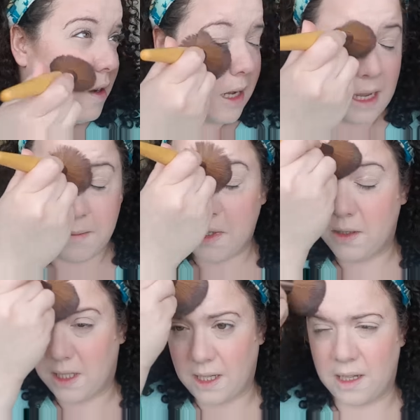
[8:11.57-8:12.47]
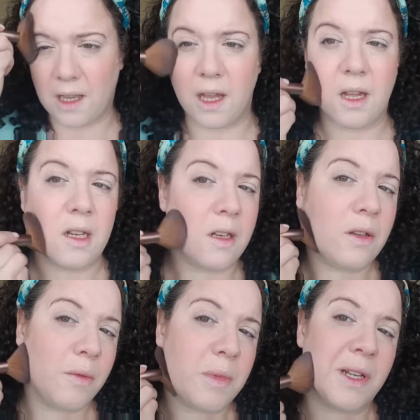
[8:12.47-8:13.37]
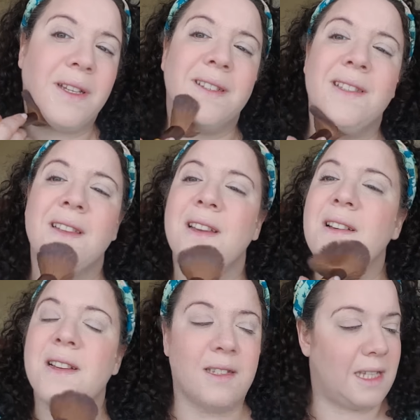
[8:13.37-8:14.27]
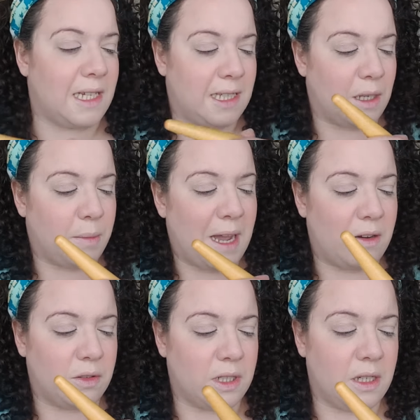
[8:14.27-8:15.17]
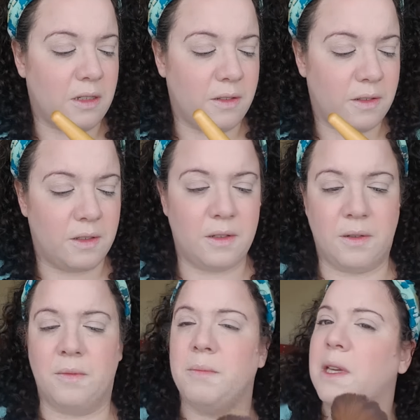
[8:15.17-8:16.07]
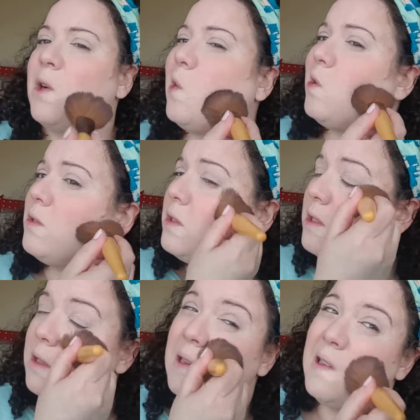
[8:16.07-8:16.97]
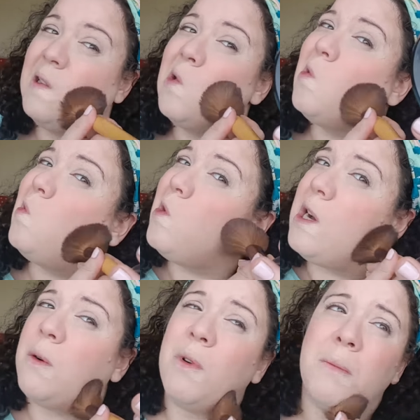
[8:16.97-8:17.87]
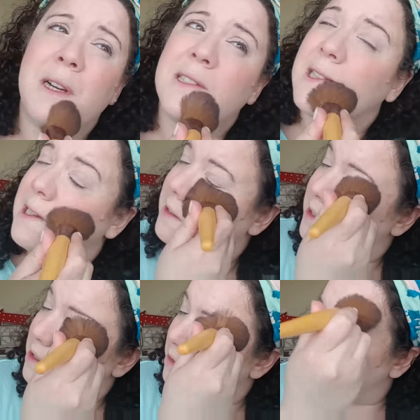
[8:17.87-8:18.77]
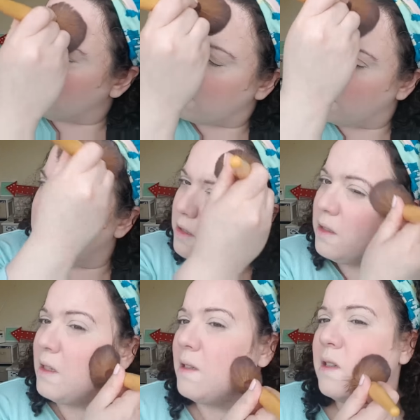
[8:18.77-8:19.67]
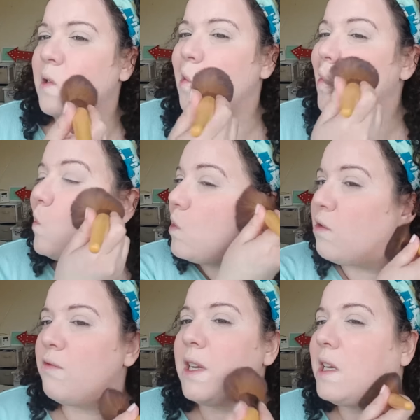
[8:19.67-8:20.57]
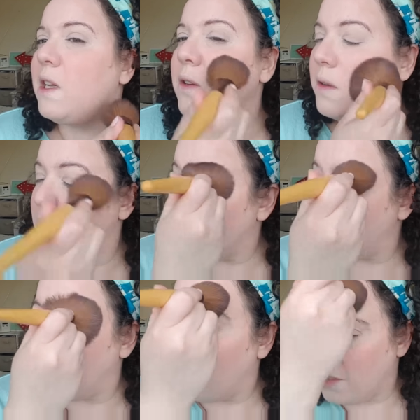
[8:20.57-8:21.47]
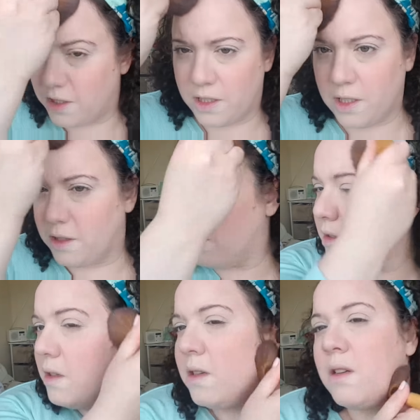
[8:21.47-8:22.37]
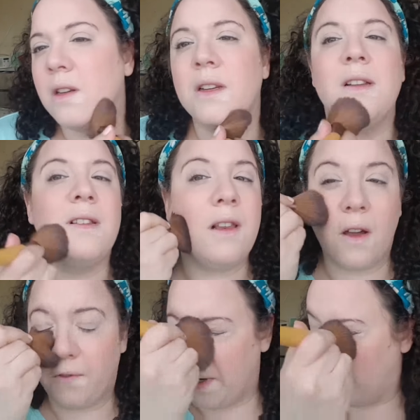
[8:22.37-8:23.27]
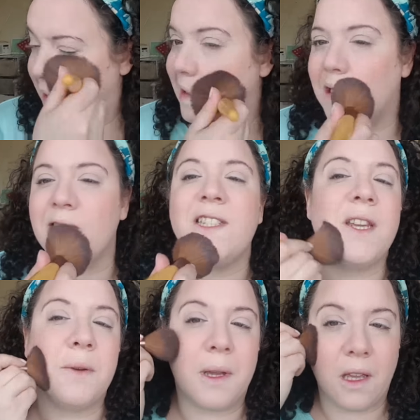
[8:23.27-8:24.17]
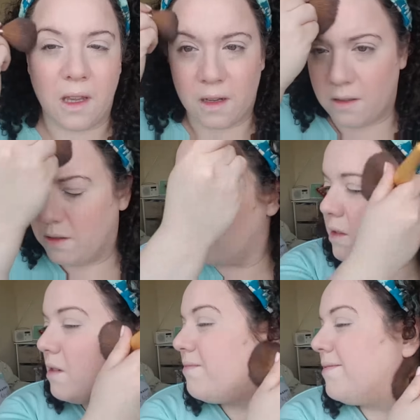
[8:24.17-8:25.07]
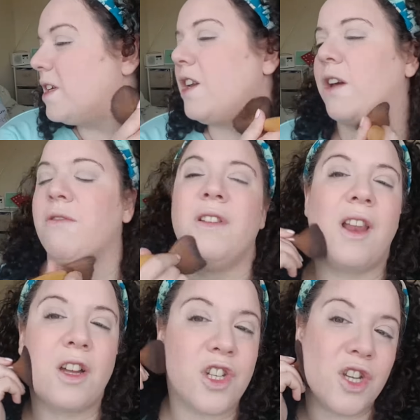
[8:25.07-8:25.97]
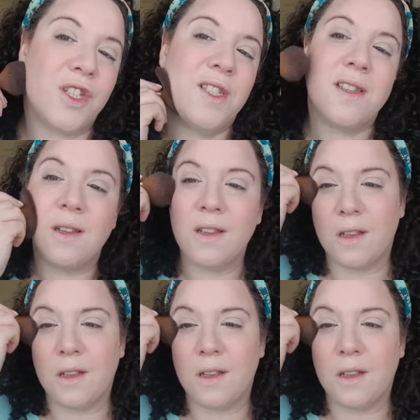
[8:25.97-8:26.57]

I am using a luminous setting powder because I want my skin to look really flushed and lovely and dewy and, you know, luscious.